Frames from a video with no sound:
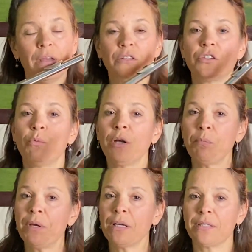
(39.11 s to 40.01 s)
So you want to
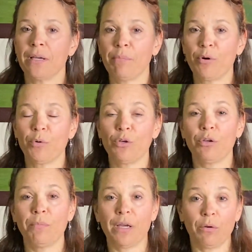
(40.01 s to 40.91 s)
pick a tempo where you
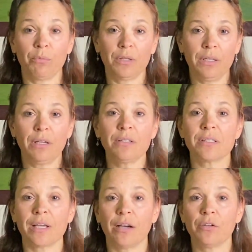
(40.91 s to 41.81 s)
can make a really nice
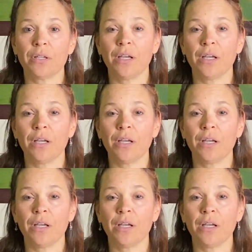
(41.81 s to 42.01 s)
sound